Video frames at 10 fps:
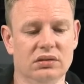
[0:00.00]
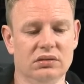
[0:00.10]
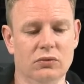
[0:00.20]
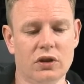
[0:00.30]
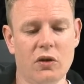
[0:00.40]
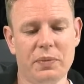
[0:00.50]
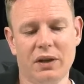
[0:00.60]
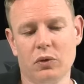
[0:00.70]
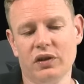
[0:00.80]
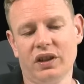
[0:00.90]
What
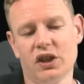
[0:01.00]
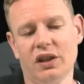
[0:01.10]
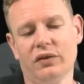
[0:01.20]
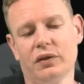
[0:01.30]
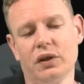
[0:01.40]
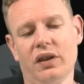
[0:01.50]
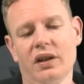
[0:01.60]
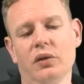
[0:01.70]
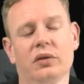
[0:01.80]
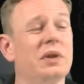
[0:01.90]
opening would you suggest for a
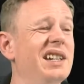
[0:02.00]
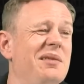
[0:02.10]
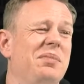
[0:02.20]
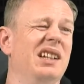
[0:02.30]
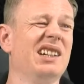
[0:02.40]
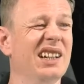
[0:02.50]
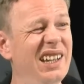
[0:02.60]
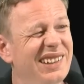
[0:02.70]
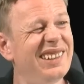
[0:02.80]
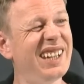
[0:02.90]
1000 rating player?
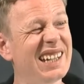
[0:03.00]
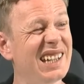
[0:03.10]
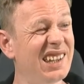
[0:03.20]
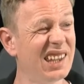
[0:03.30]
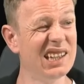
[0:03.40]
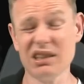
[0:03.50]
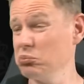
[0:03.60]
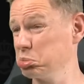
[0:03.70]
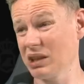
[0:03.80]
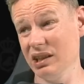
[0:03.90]
As I said, I think
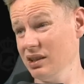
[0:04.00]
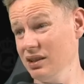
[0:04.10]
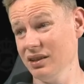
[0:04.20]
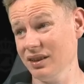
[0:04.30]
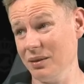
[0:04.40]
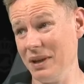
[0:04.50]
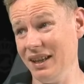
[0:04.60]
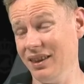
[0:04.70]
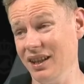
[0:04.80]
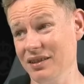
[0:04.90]
the
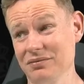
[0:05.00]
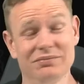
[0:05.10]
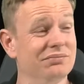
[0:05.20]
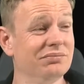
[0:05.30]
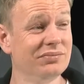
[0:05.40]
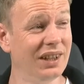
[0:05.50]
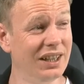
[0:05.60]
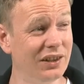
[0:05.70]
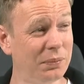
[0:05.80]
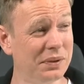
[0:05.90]
main thing
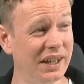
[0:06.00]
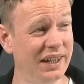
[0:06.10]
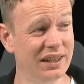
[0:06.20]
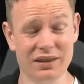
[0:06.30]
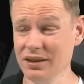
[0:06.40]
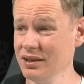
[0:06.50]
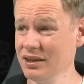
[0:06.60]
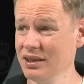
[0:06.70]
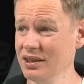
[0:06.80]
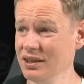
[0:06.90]
is playing
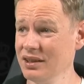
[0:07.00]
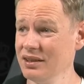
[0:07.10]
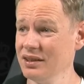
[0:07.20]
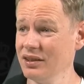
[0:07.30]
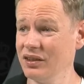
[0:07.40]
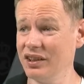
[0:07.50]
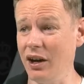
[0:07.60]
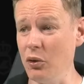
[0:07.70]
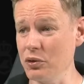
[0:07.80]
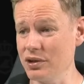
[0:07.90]

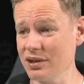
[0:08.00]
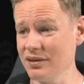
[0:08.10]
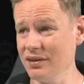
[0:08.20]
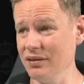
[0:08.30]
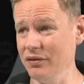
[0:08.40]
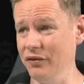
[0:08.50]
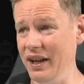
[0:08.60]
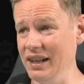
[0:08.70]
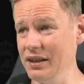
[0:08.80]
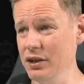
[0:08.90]
sound
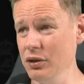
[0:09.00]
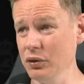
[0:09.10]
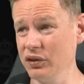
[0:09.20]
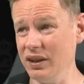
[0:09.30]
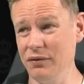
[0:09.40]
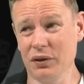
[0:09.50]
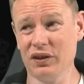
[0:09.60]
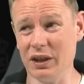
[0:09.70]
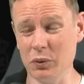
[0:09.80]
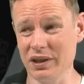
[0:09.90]
values. If you
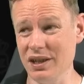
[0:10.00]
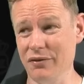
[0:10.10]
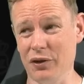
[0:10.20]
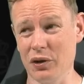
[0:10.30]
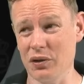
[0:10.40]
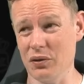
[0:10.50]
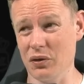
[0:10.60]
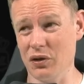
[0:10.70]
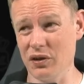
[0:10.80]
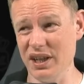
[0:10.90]
start with D4
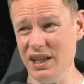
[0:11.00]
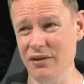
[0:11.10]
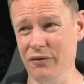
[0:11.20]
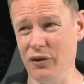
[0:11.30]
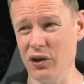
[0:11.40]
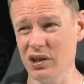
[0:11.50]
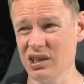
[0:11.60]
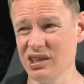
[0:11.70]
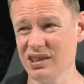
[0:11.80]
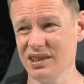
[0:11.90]
or E4,
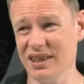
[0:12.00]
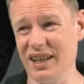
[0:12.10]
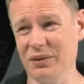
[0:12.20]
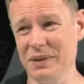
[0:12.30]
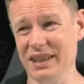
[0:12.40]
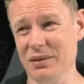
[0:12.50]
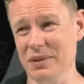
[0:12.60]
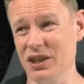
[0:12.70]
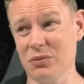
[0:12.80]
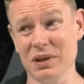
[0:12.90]
doesn't matter that
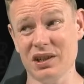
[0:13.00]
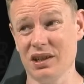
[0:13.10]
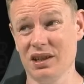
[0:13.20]
much, but